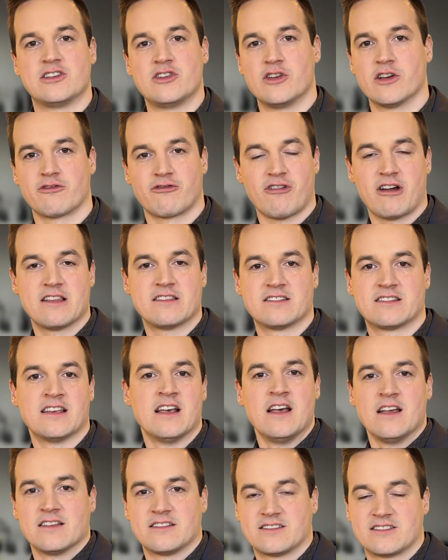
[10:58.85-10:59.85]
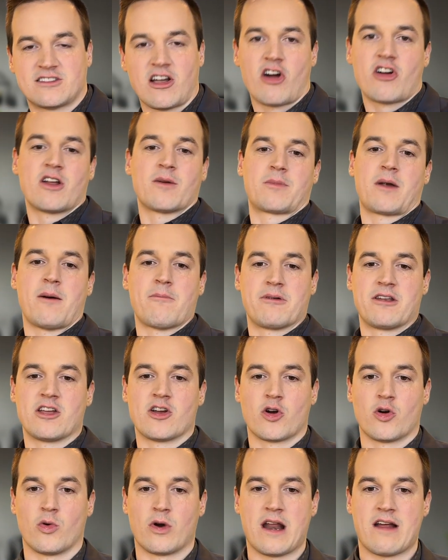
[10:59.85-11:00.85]
your friend's startup company
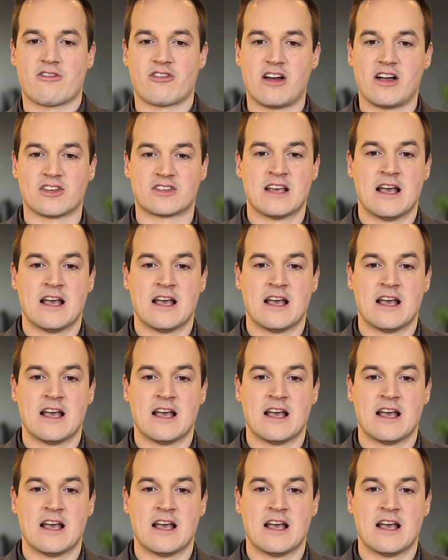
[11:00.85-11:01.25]
or whatever else,